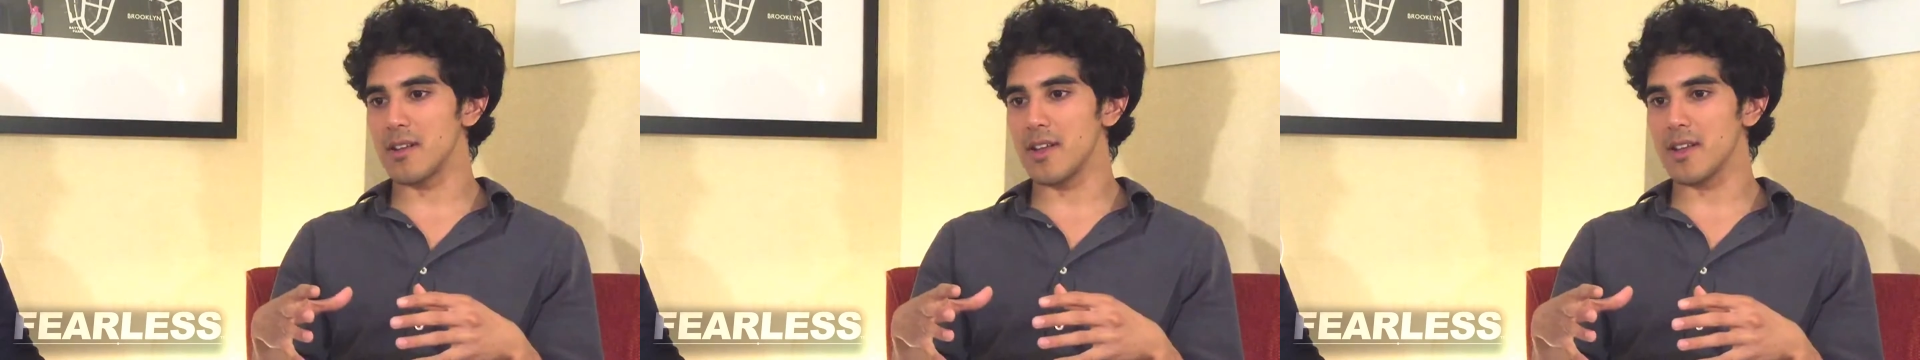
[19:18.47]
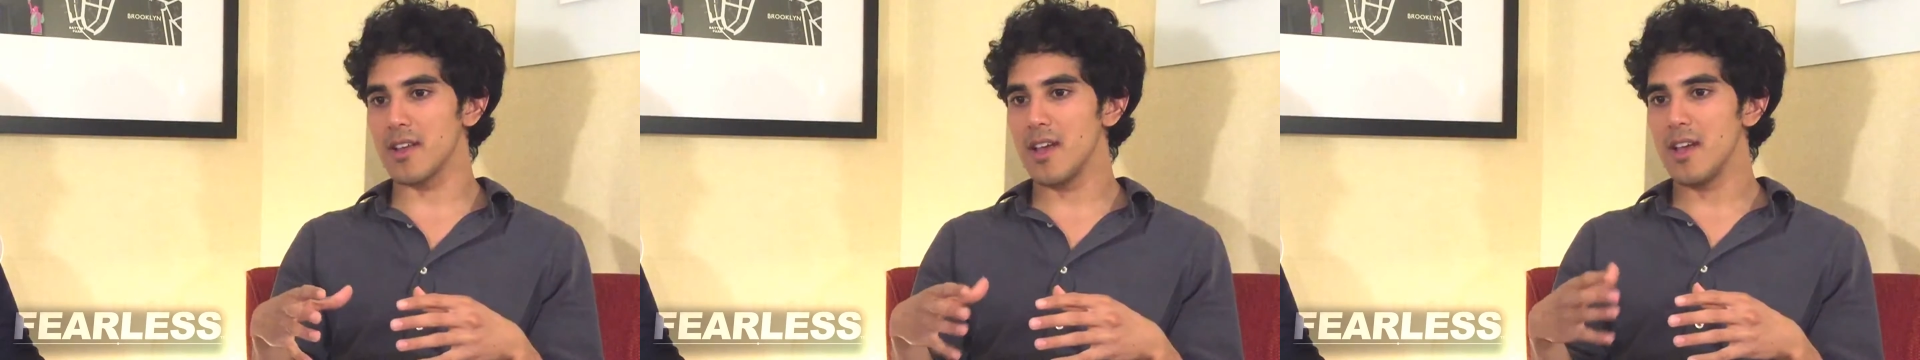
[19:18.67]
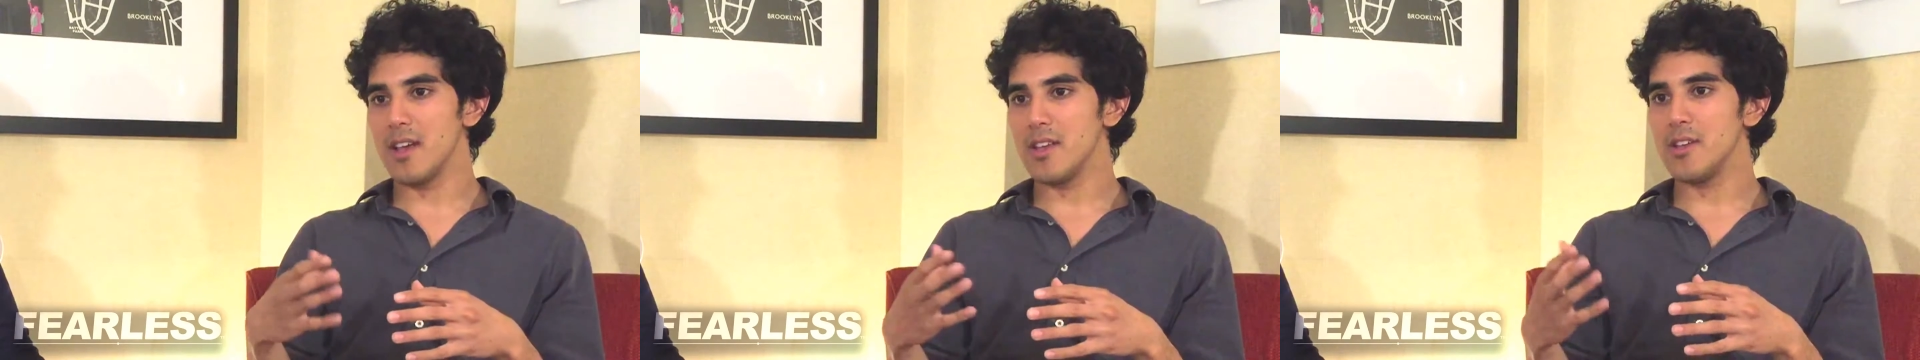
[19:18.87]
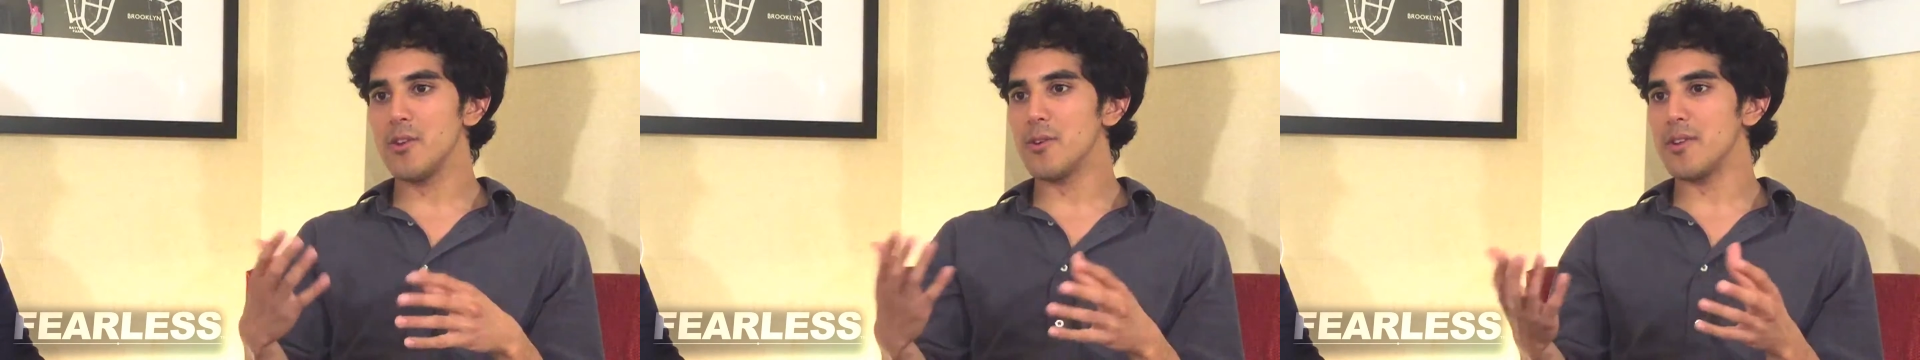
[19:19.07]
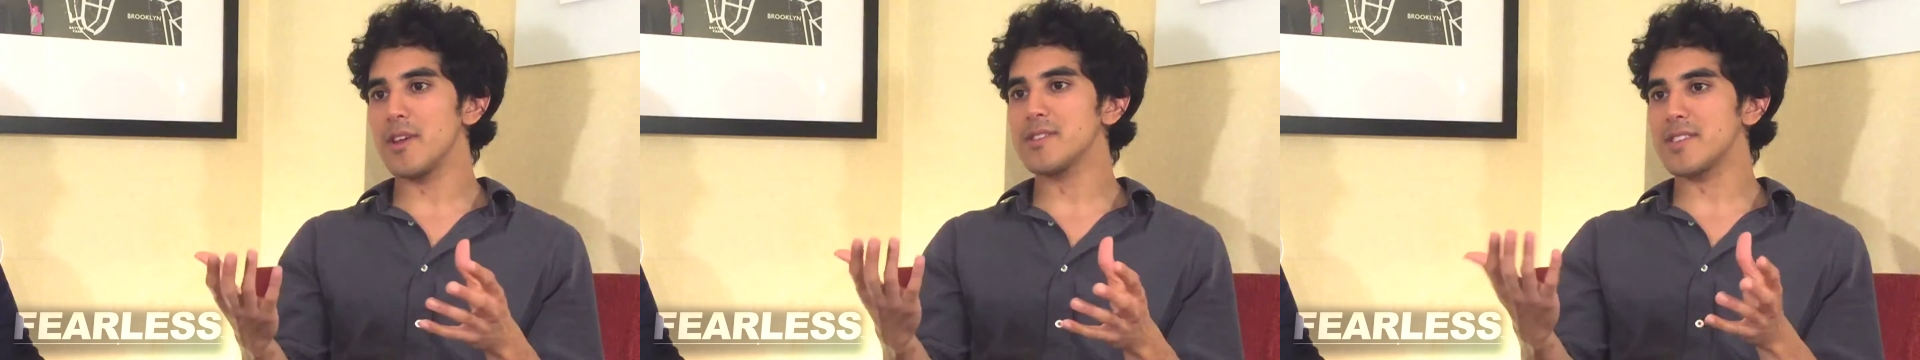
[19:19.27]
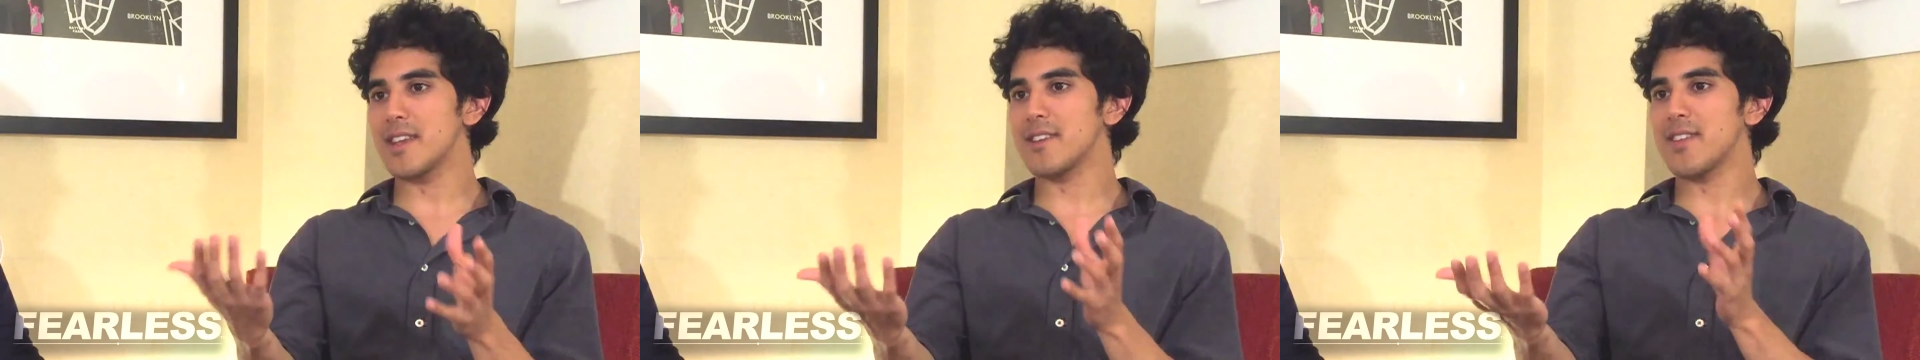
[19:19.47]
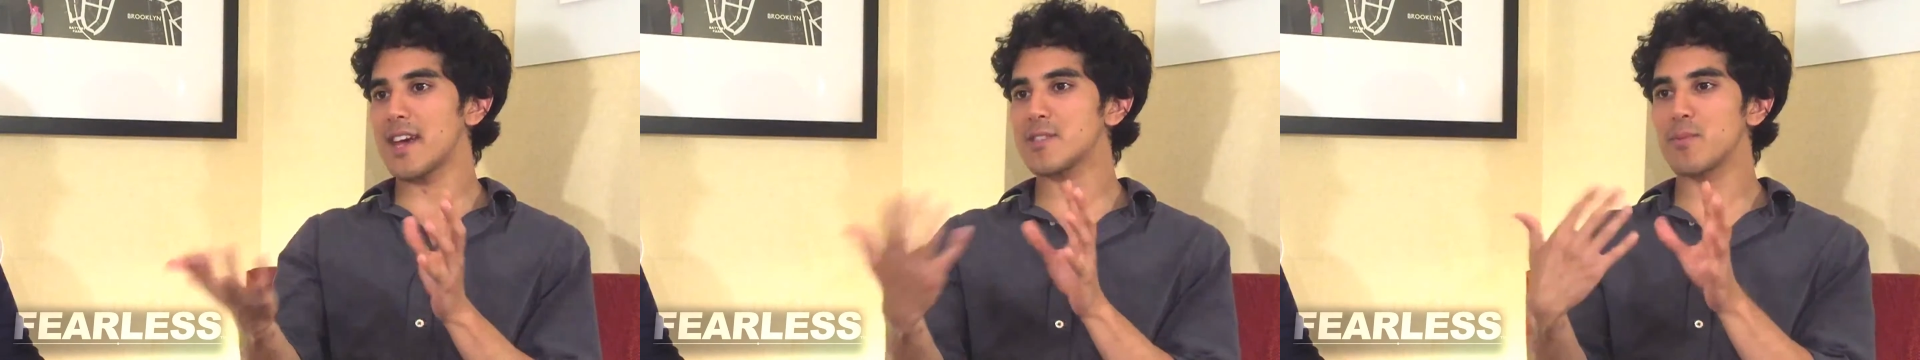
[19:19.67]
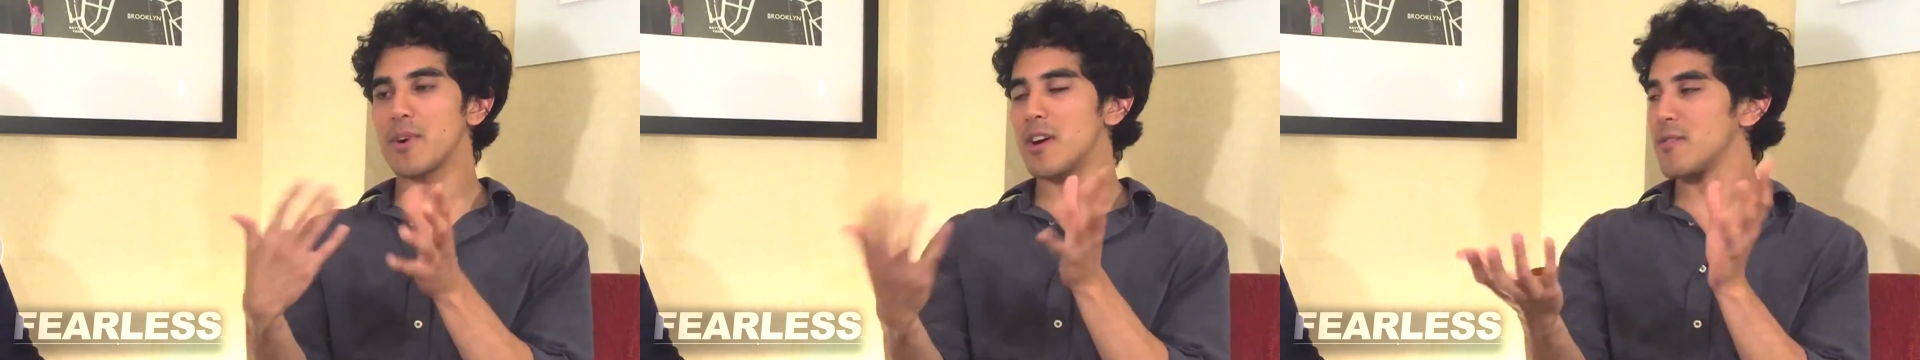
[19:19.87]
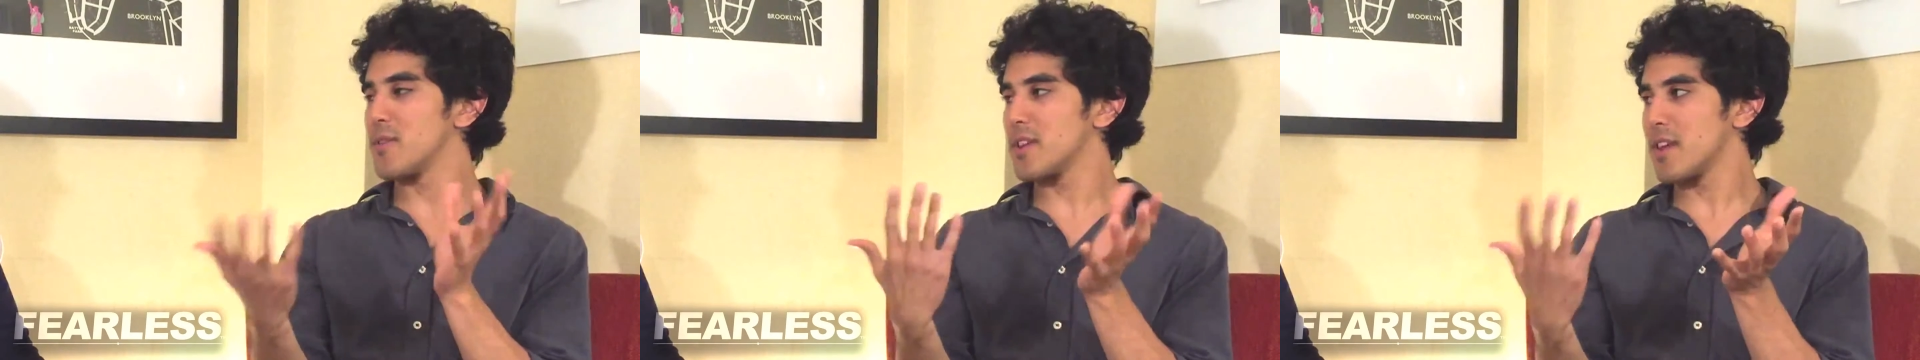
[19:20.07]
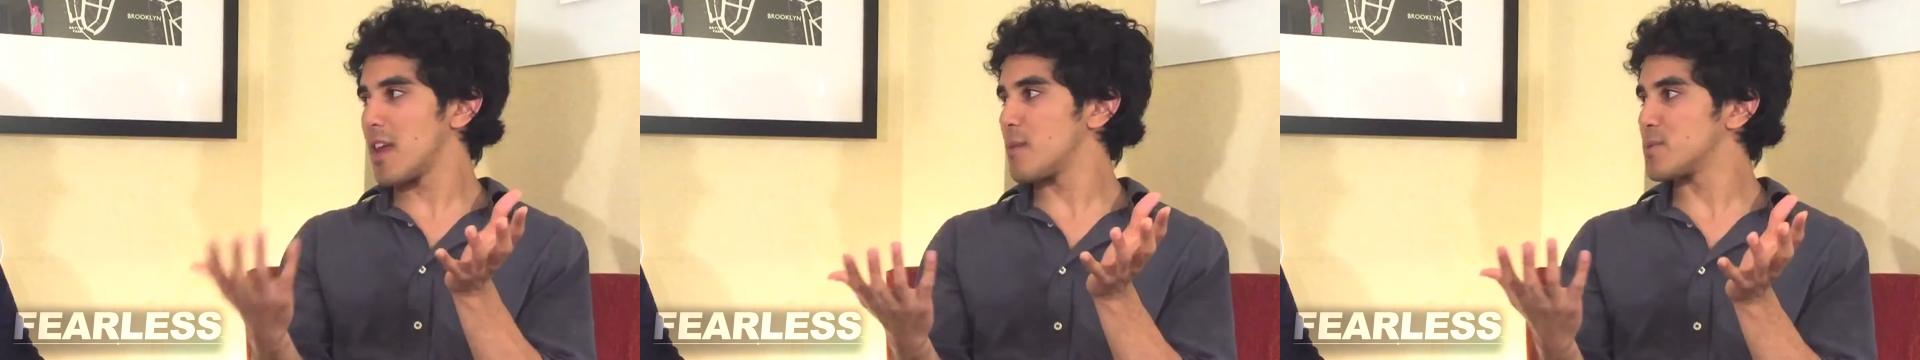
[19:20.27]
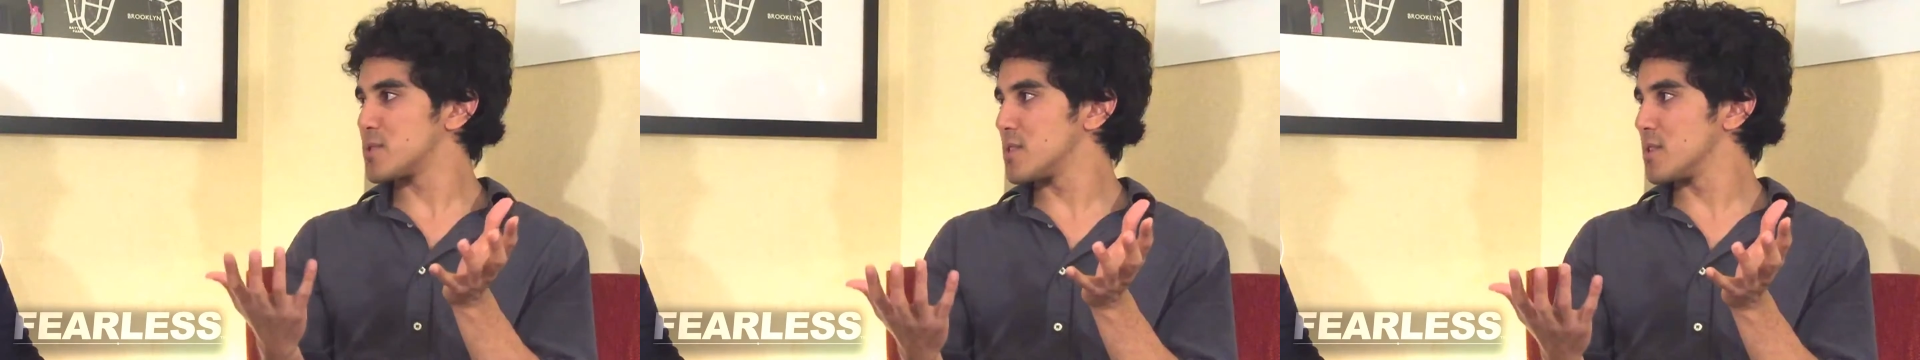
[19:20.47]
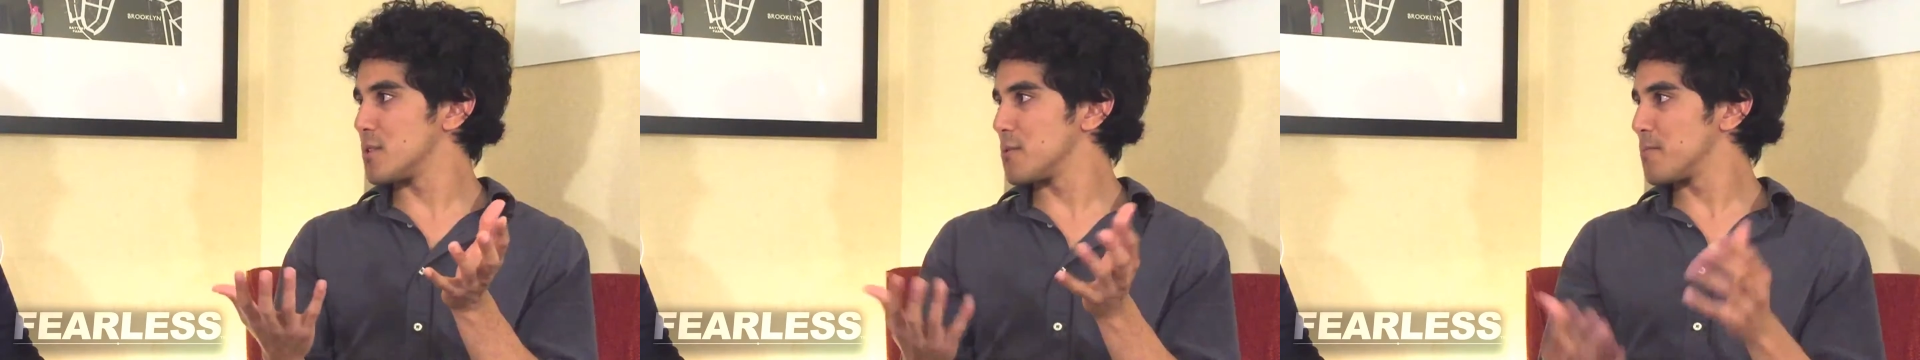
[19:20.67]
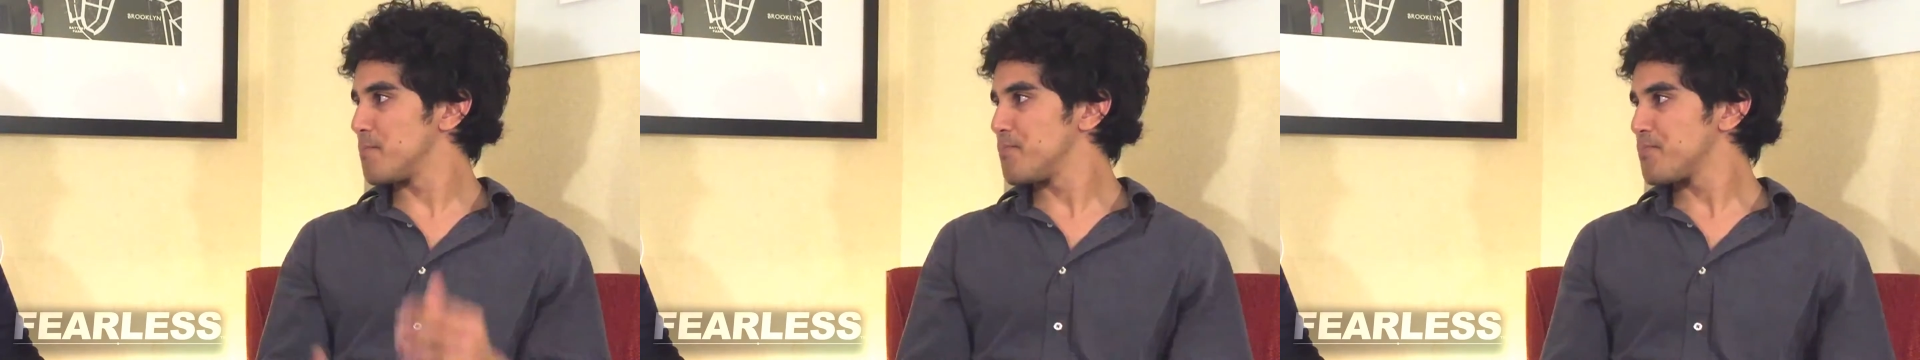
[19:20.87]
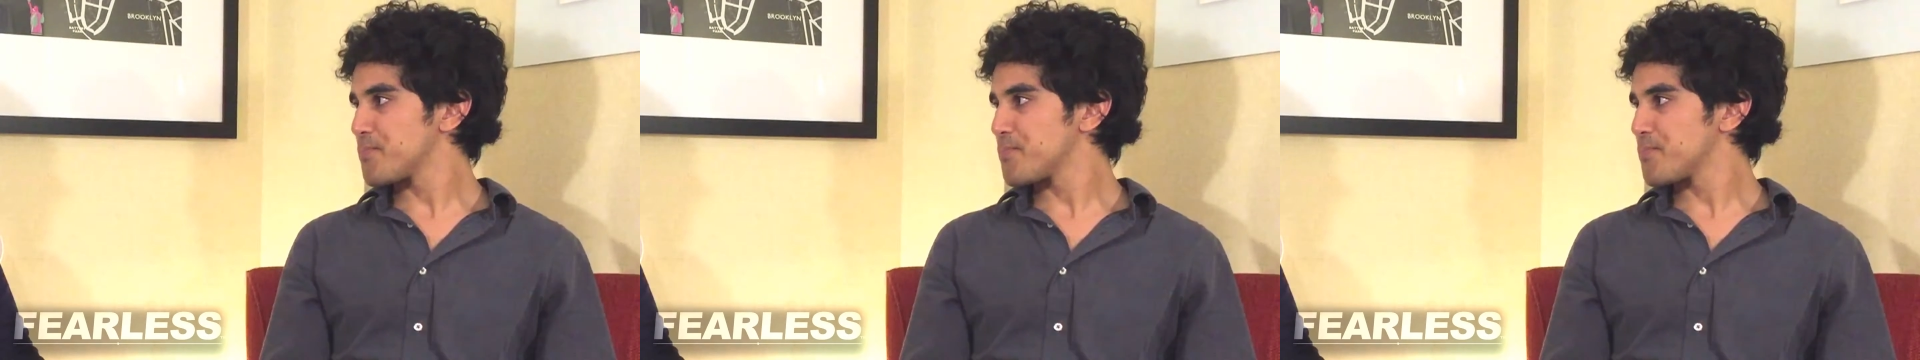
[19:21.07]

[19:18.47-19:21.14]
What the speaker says: Like you don't. It's like that's part of the game too.